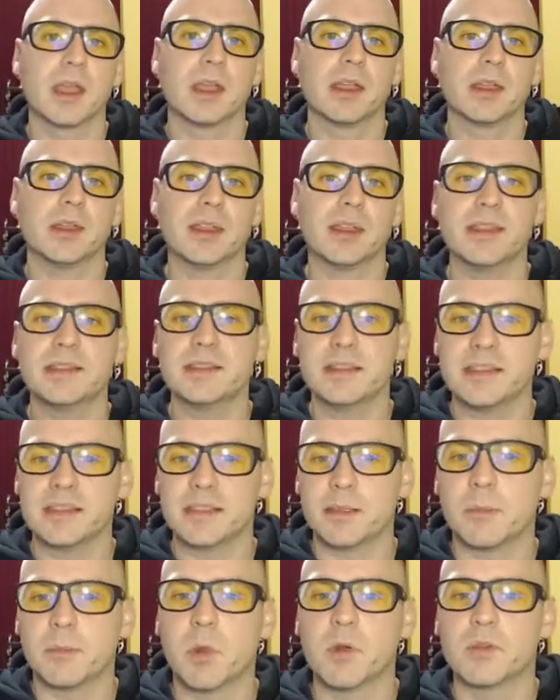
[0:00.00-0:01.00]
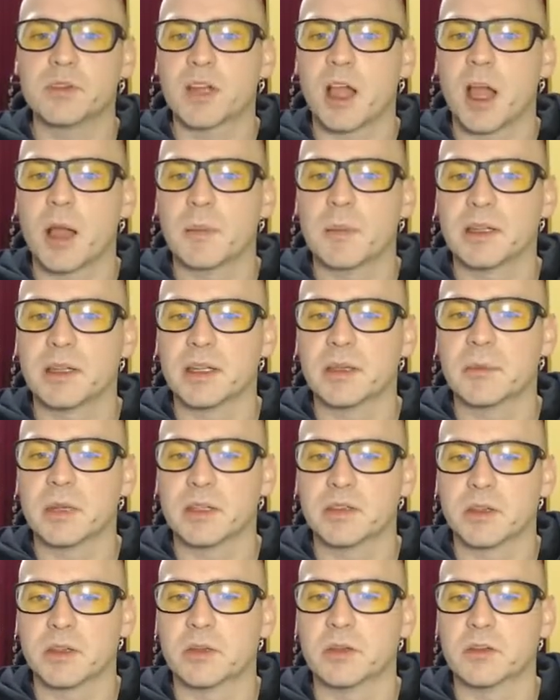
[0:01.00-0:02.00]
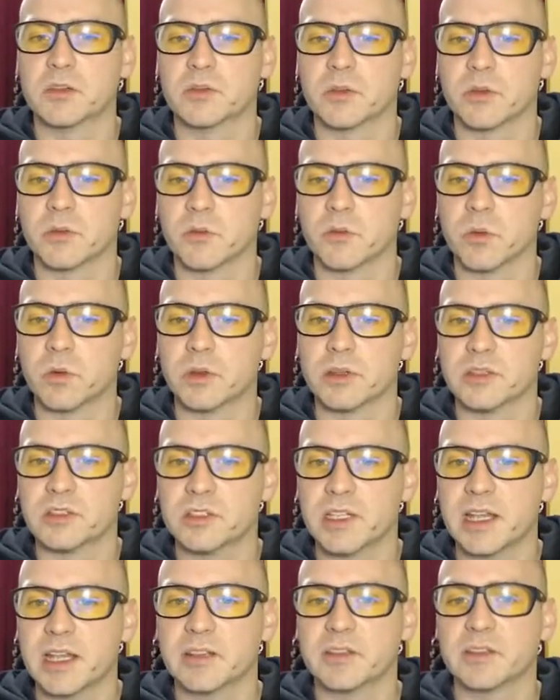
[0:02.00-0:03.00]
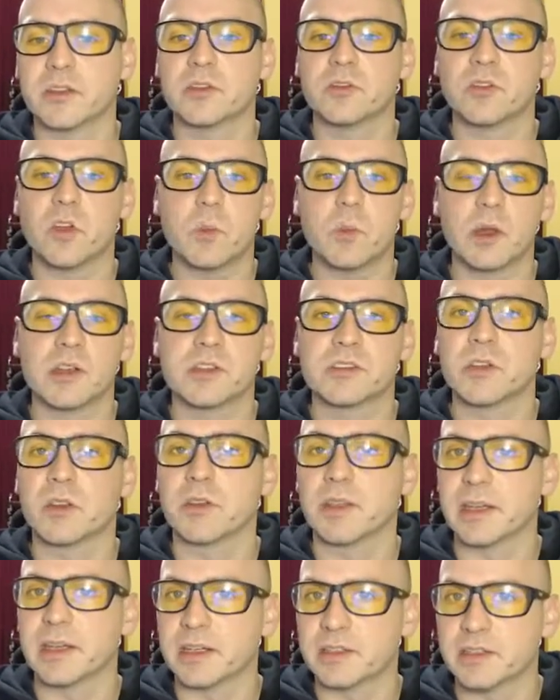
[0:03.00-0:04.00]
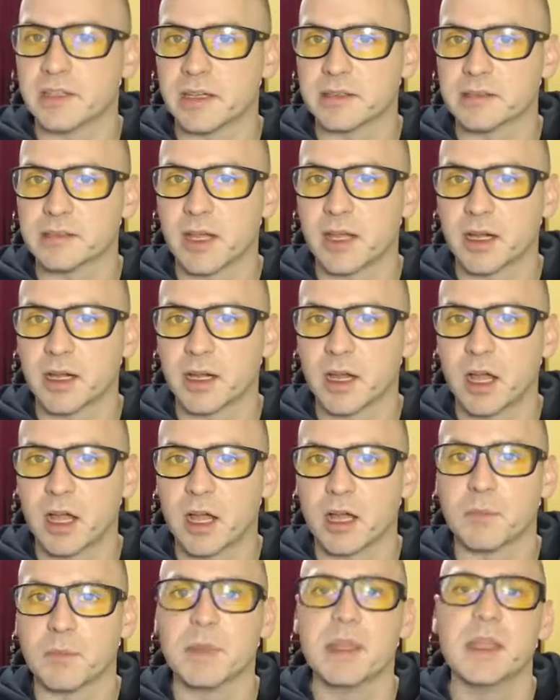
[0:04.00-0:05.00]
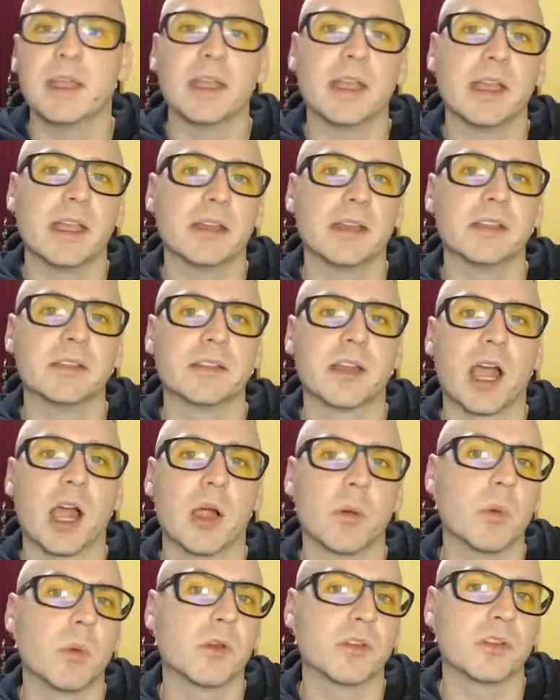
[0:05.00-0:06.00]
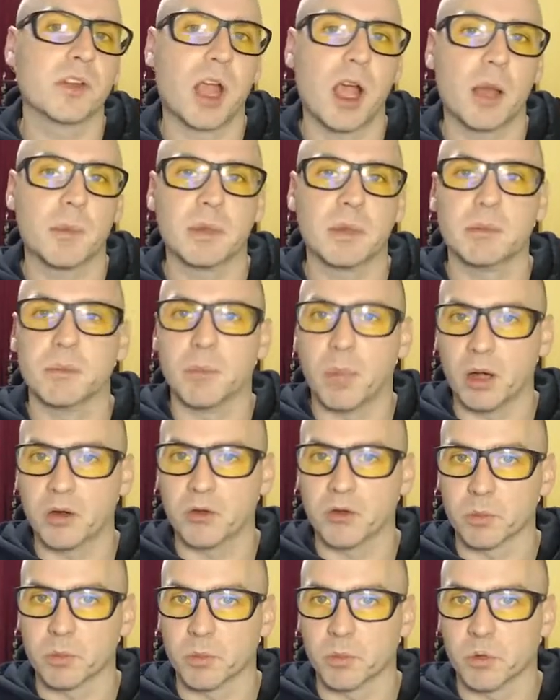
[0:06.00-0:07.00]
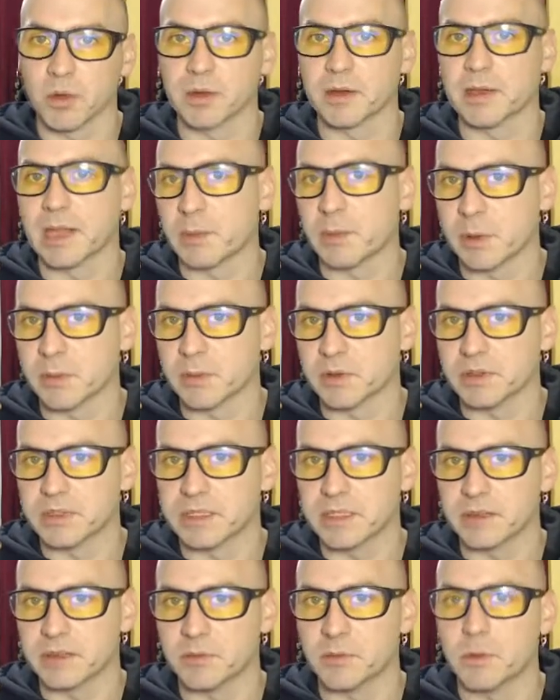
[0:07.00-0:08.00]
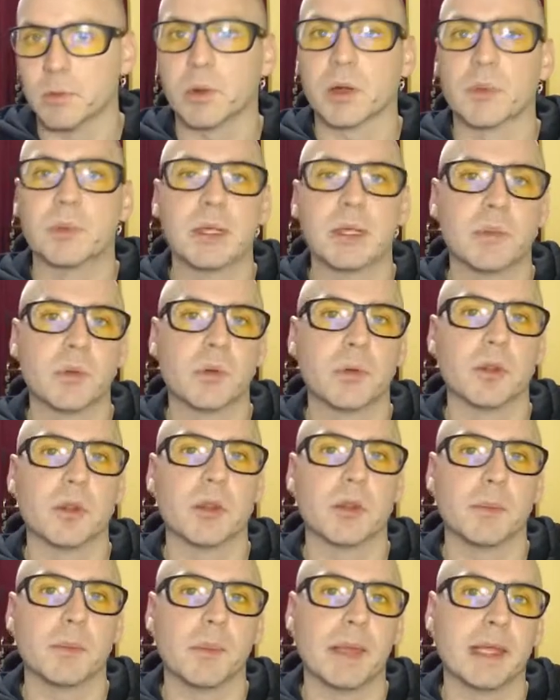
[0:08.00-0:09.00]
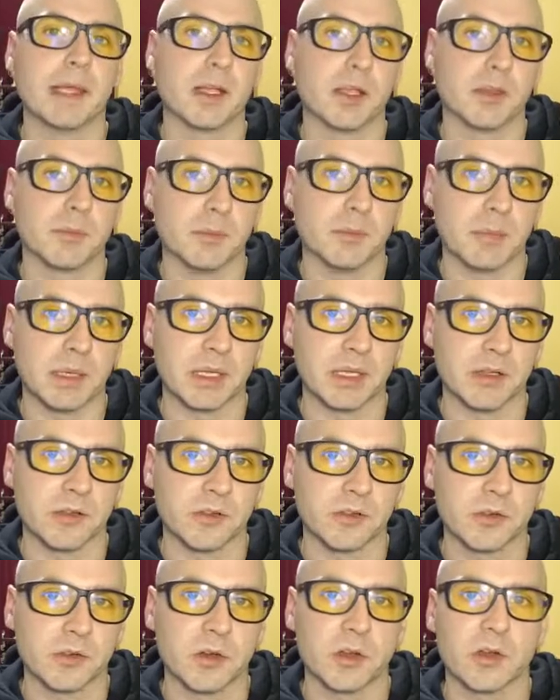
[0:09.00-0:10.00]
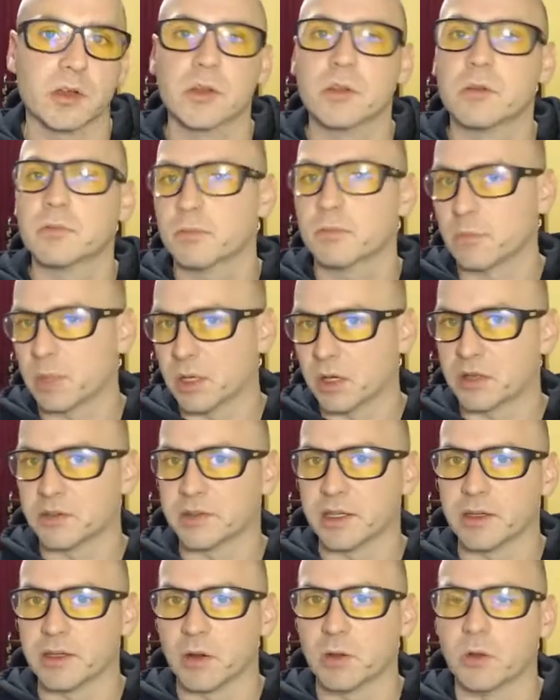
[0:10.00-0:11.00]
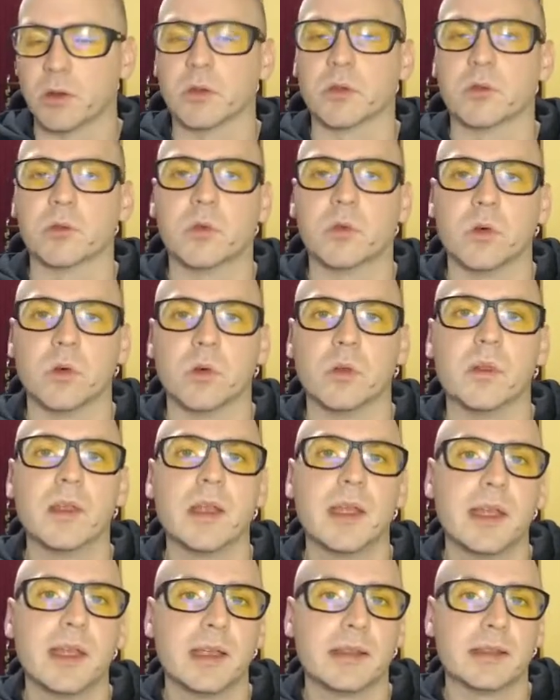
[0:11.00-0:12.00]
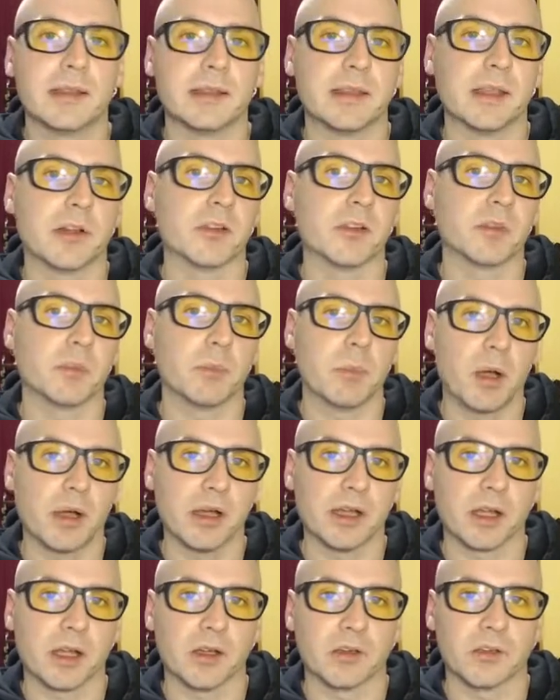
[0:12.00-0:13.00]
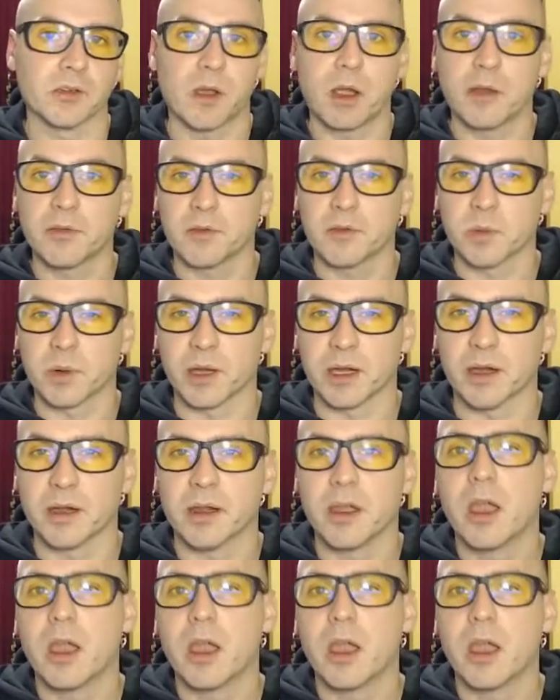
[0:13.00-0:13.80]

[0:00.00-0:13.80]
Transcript: This is the most commonly misunderstood rule in chess, so much so that at chess.com, it is our most common bug report that we receive, where people may be concerned, because they don't know the rule, that there is a bug in our software,